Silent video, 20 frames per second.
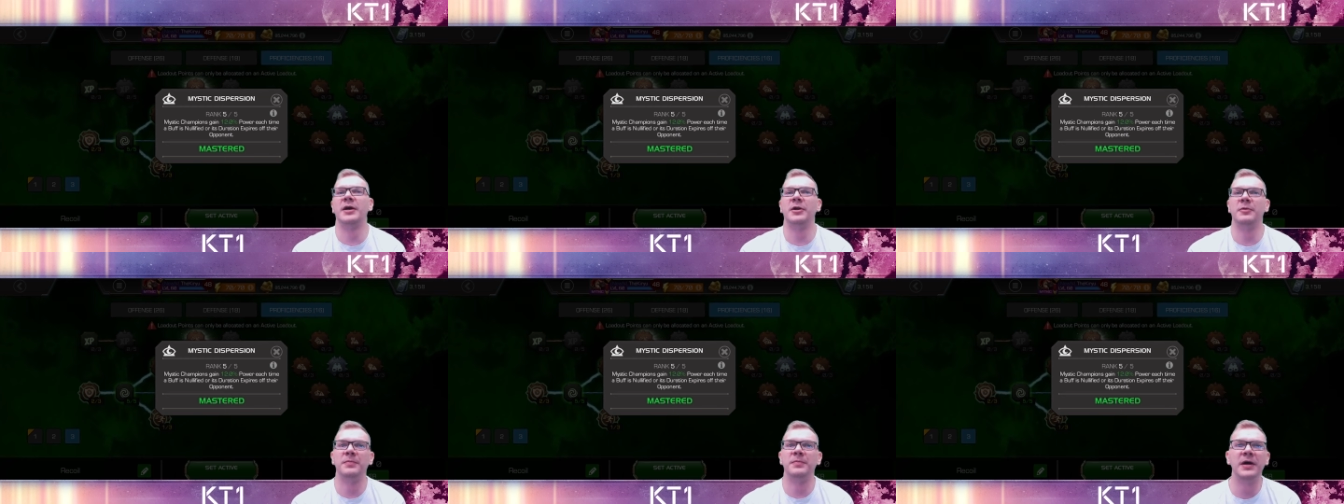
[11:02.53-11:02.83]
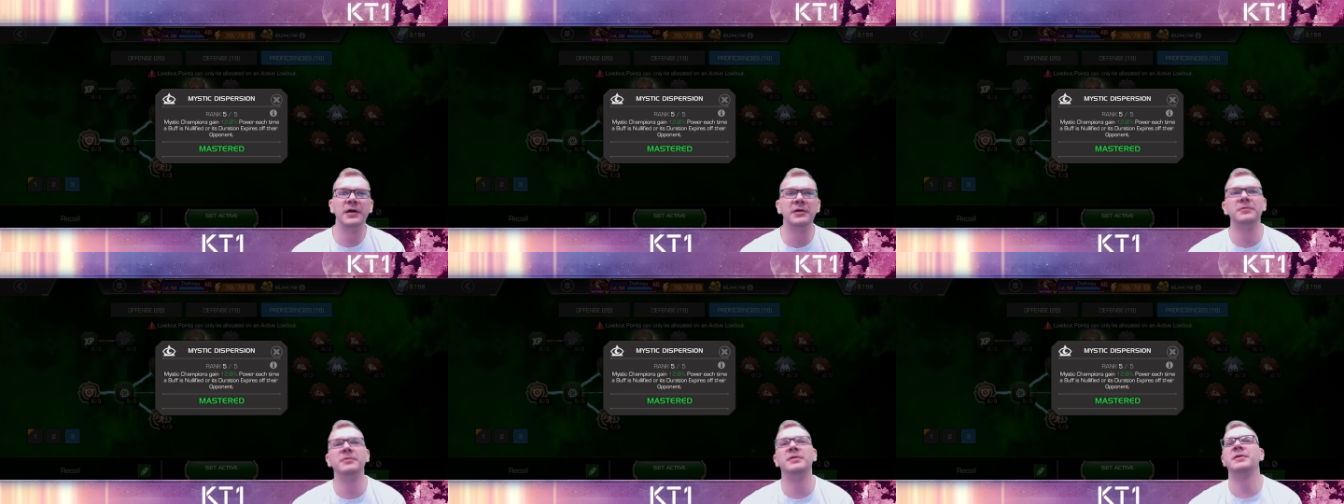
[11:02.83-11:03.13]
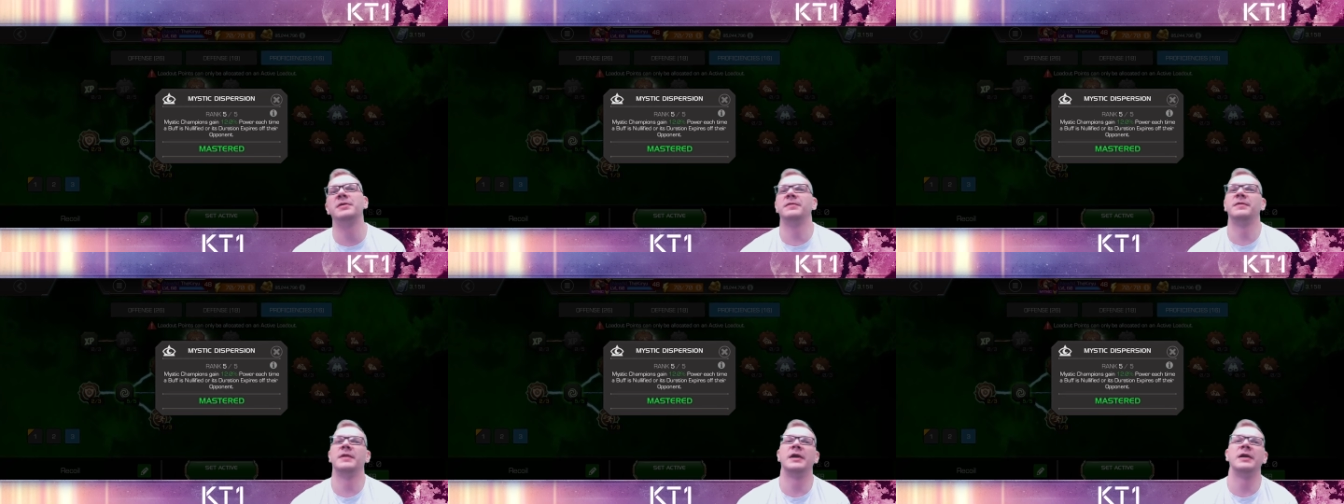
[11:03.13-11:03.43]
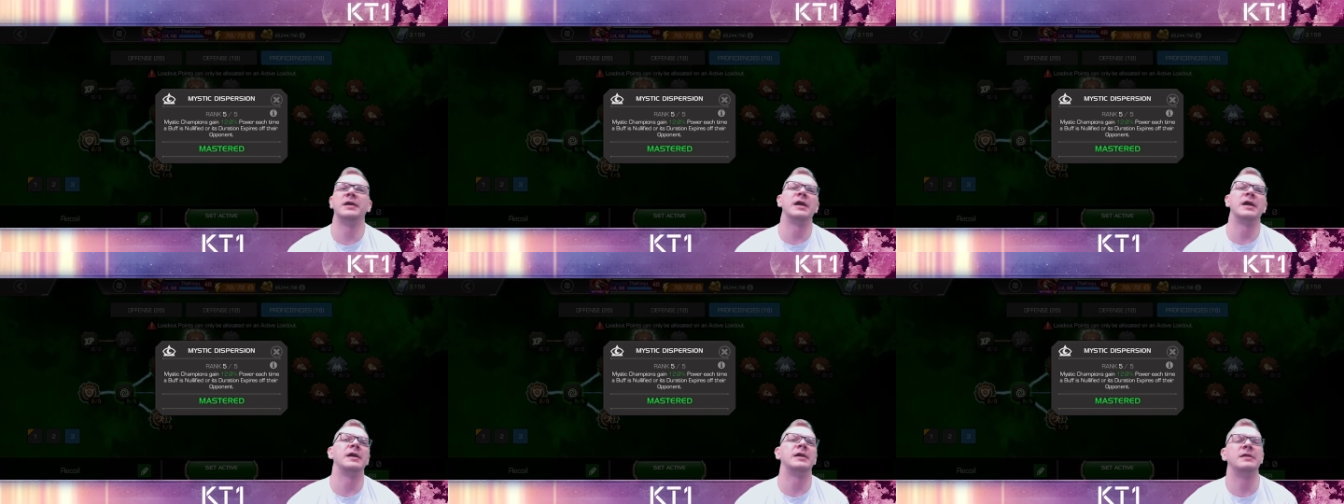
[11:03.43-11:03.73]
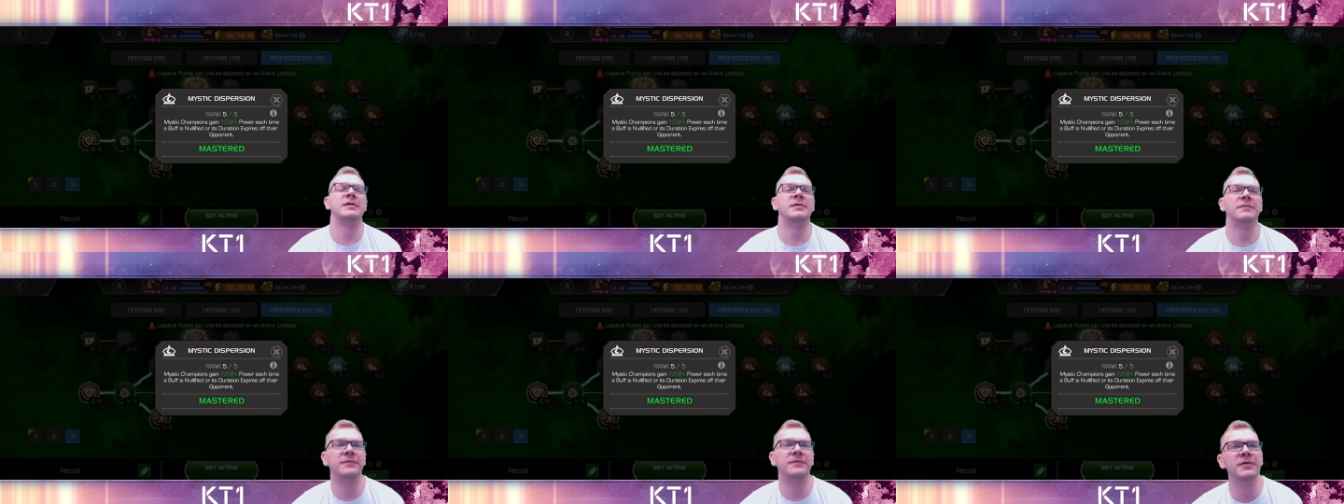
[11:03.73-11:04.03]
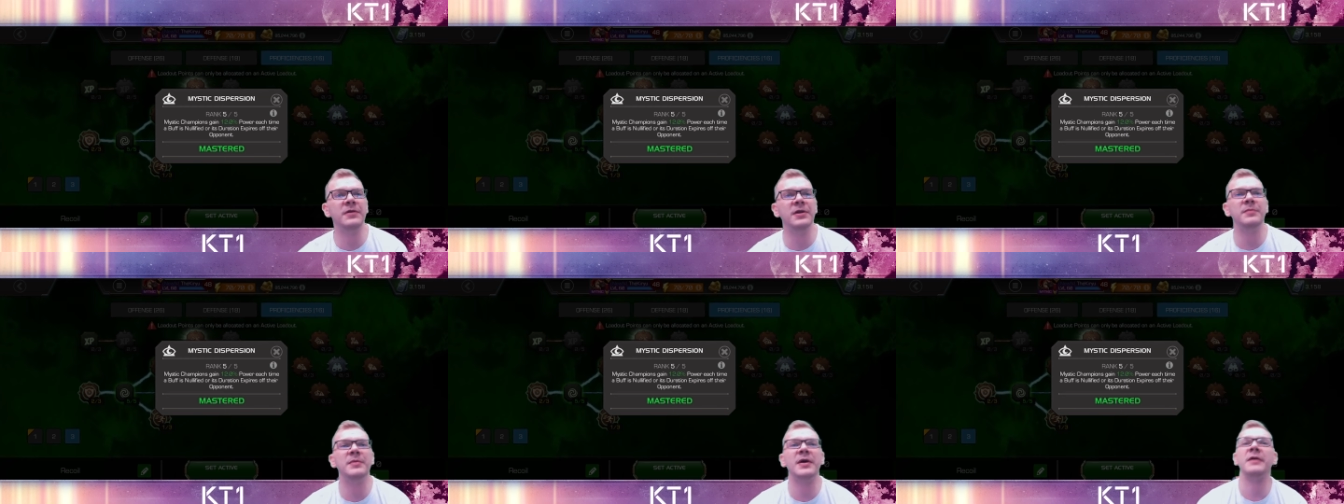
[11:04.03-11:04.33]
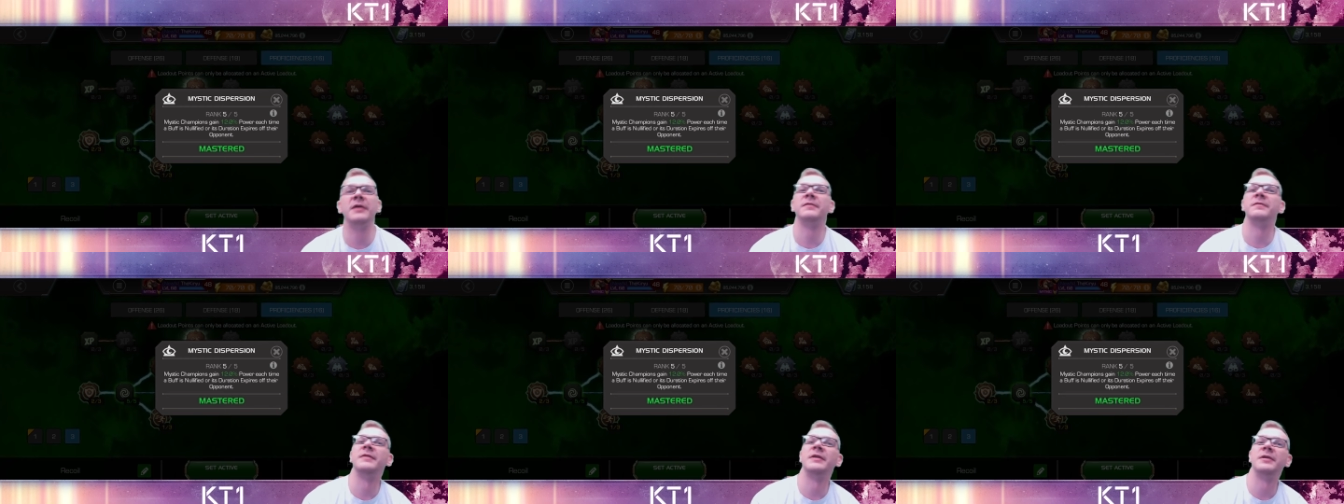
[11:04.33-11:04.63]
of power, they gain a fury
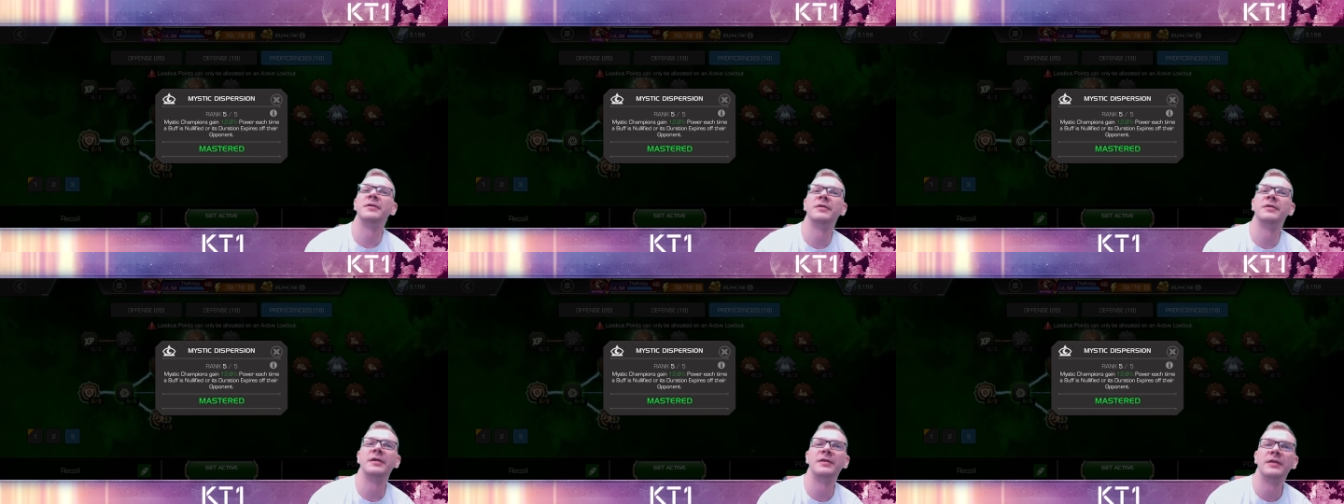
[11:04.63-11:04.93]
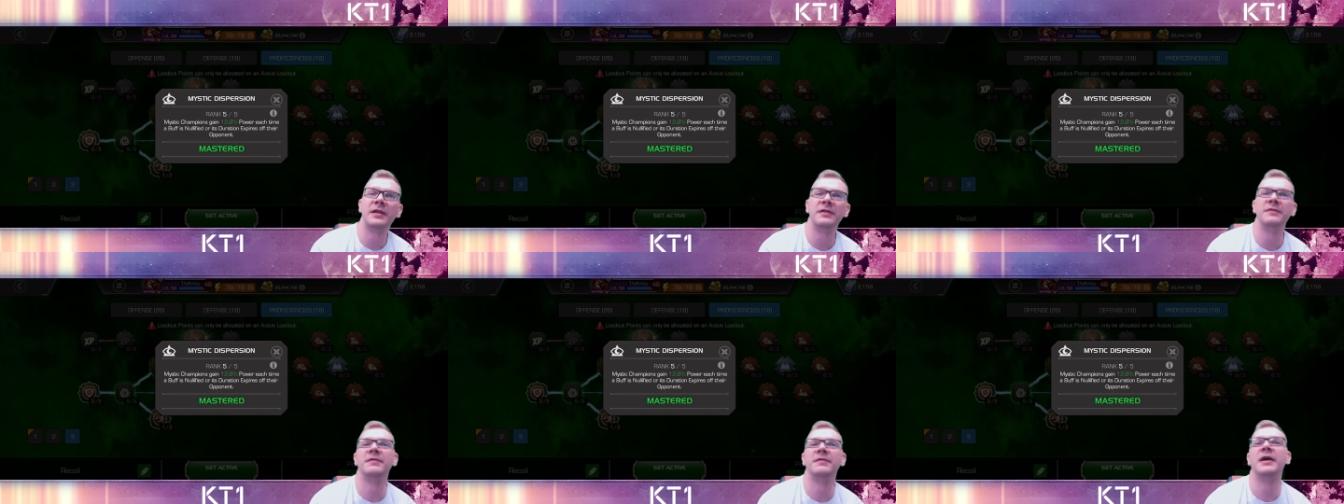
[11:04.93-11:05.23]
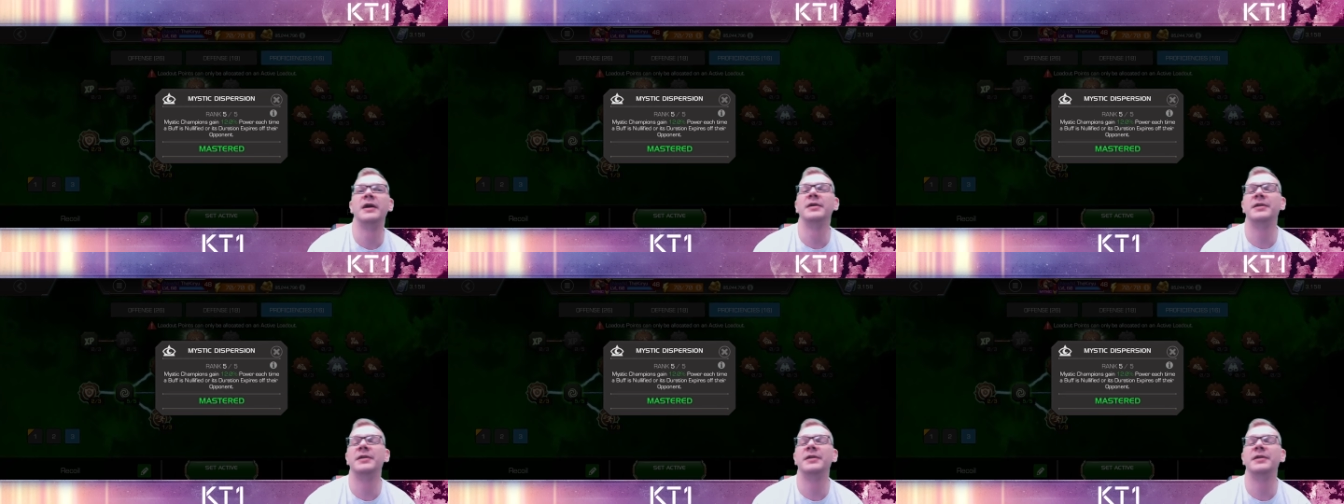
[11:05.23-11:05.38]
buff that you can nullify,